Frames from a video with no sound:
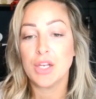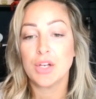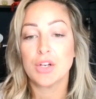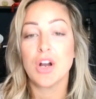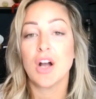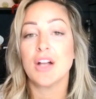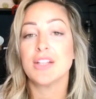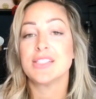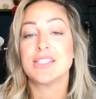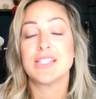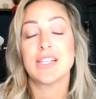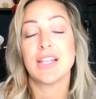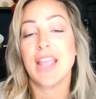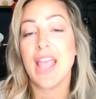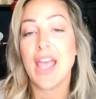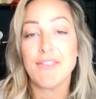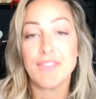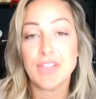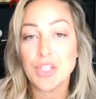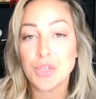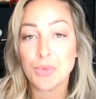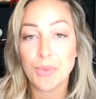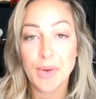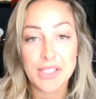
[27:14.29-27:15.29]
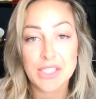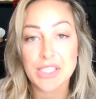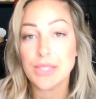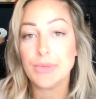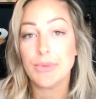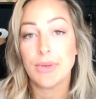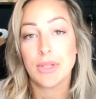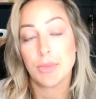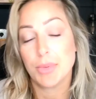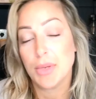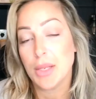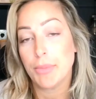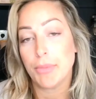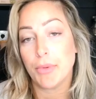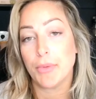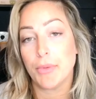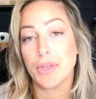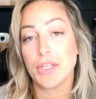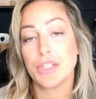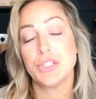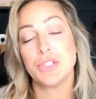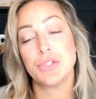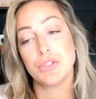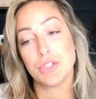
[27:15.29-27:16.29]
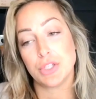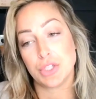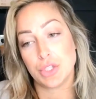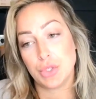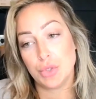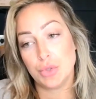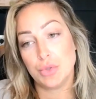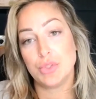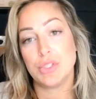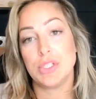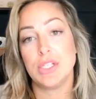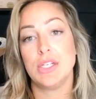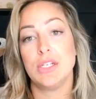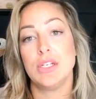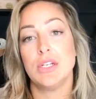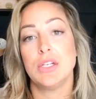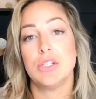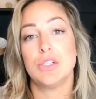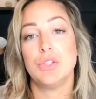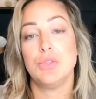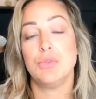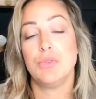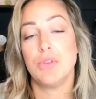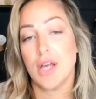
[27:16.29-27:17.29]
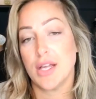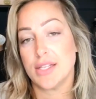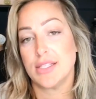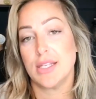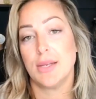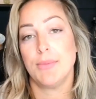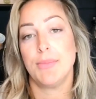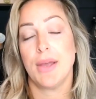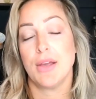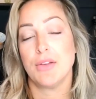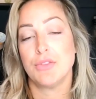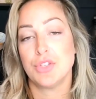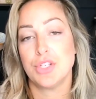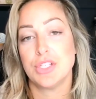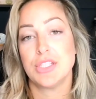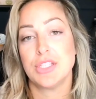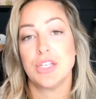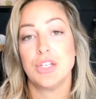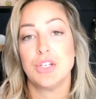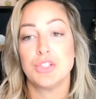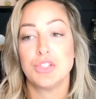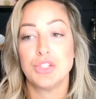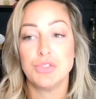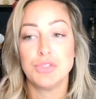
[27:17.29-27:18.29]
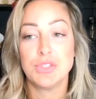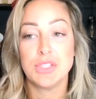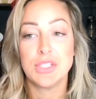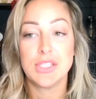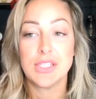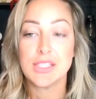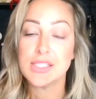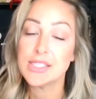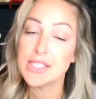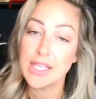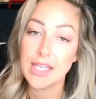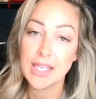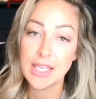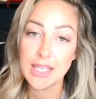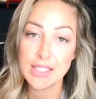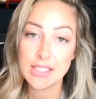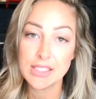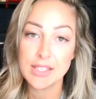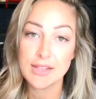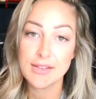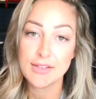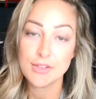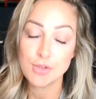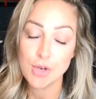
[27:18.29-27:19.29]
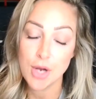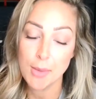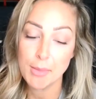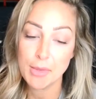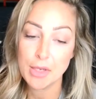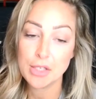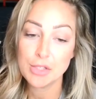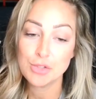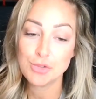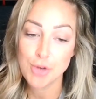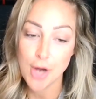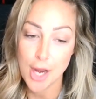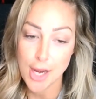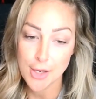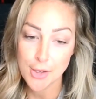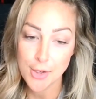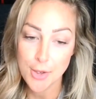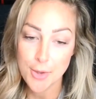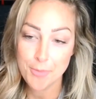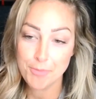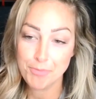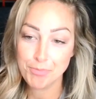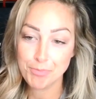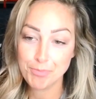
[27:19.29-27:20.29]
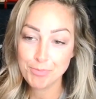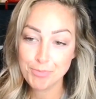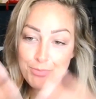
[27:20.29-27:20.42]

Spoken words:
you're constantly having to rescue other people because you're choosing to not set boundaries and you're choosing to sink into the drama triangle.